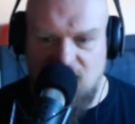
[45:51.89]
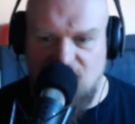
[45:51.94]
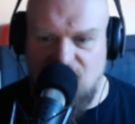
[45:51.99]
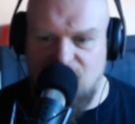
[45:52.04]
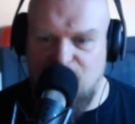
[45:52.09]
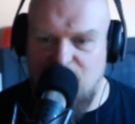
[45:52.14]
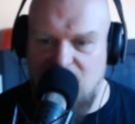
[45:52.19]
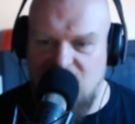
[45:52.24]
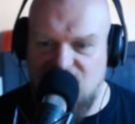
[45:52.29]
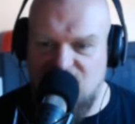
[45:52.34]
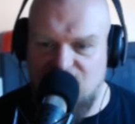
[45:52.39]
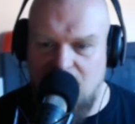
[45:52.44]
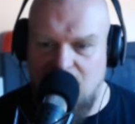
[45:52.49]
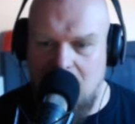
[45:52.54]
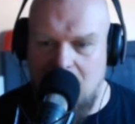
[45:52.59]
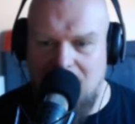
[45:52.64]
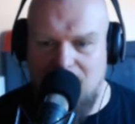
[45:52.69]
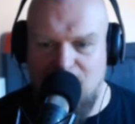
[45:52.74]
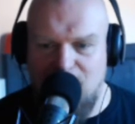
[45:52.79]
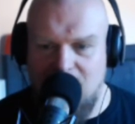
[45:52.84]
it's pish, but I
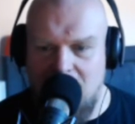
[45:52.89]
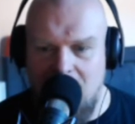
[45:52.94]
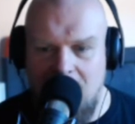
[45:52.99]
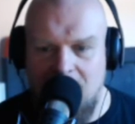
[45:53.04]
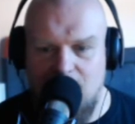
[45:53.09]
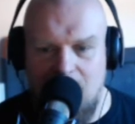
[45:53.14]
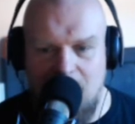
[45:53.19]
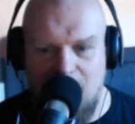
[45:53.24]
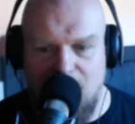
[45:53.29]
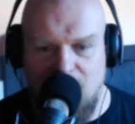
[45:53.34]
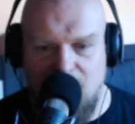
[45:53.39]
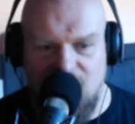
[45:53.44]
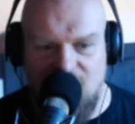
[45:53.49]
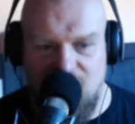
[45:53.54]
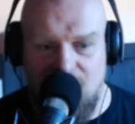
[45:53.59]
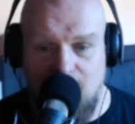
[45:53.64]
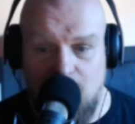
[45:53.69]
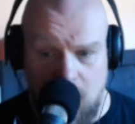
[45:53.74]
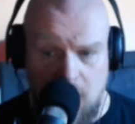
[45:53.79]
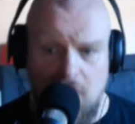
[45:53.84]
better put it out anyway because
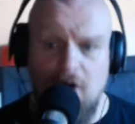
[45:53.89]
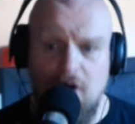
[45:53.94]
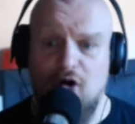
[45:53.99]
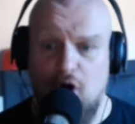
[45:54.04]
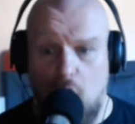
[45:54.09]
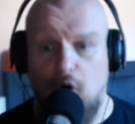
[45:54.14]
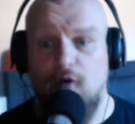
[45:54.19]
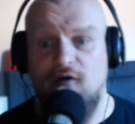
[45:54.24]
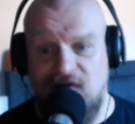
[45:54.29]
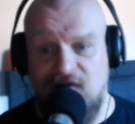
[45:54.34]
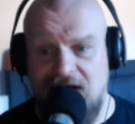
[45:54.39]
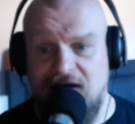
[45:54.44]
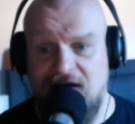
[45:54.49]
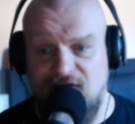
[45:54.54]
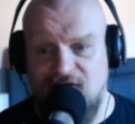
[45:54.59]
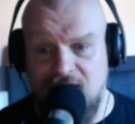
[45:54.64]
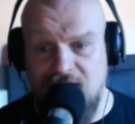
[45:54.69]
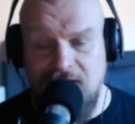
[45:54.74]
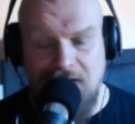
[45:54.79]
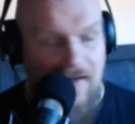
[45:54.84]

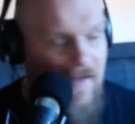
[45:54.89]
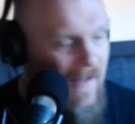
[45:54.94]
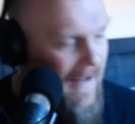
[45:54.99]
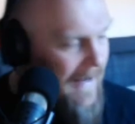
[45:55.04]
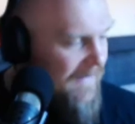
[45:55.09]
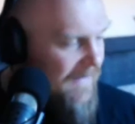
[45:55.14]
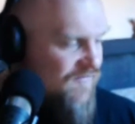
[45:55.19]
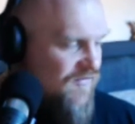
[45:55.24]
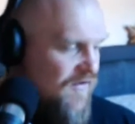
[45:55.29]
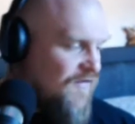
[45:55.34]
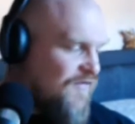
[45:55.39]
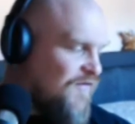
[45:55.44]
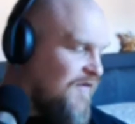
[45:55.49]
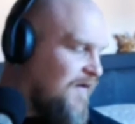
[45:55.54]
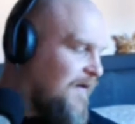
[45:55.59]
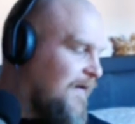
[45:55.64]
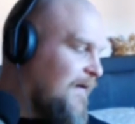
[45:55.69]
content. It's.